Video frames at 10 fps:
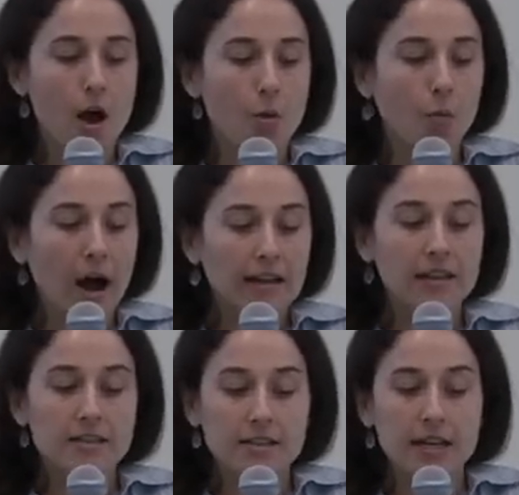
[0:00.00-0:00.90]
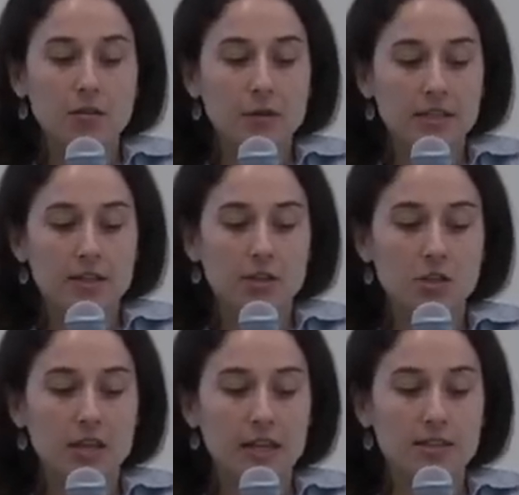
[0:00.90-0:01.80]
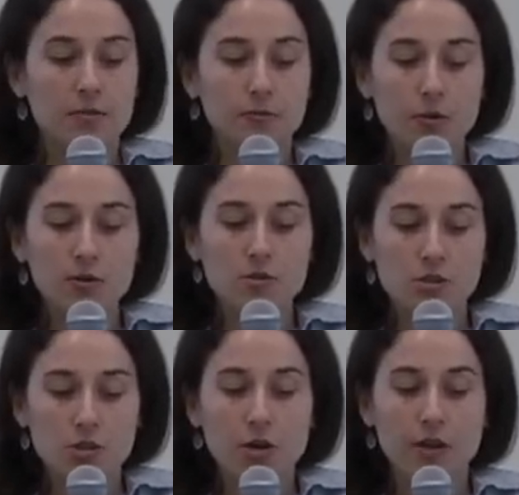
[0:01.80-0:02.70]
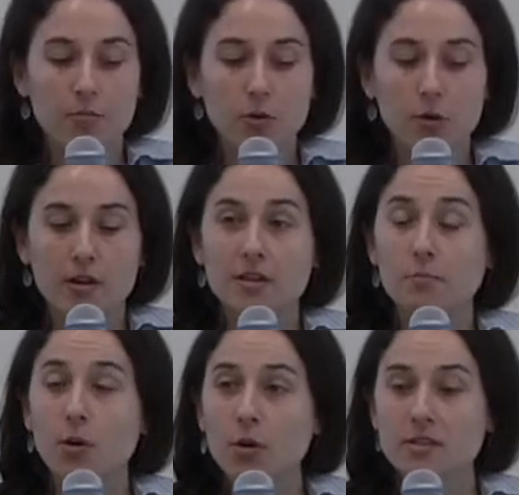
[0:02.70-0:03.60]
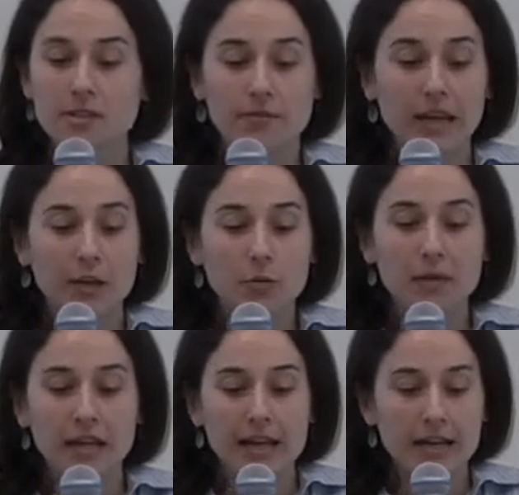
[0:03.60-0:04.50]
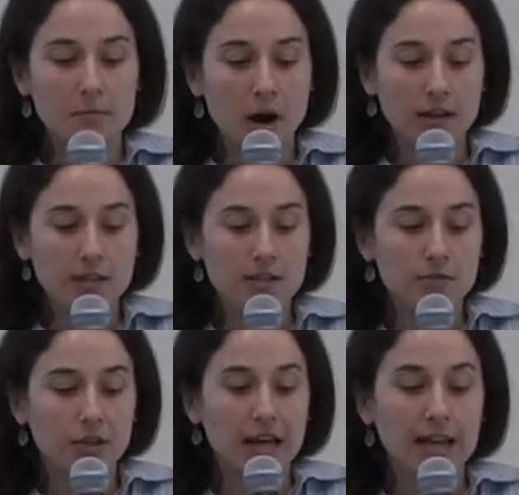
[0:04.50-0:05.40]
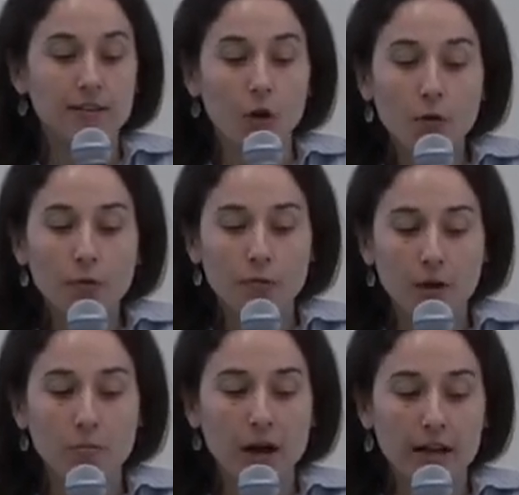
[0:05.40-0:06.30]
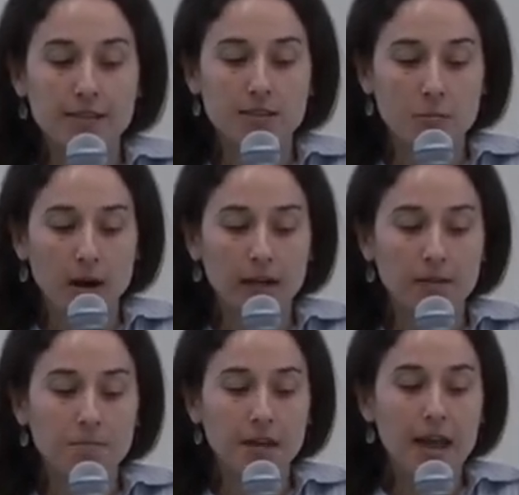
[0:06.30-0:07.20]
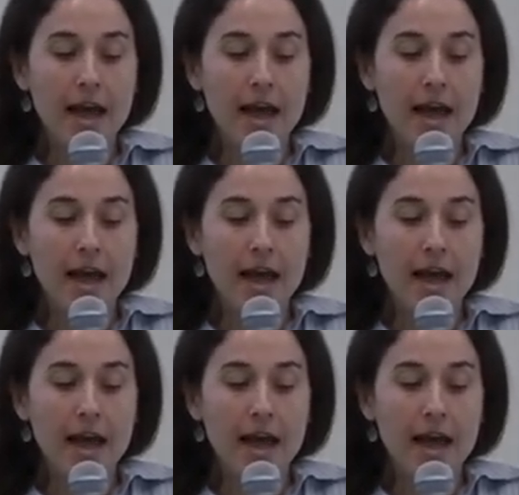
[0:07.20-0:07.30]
widely cited research that is the first to show the importance of intermediated markets for getting local farm products to market,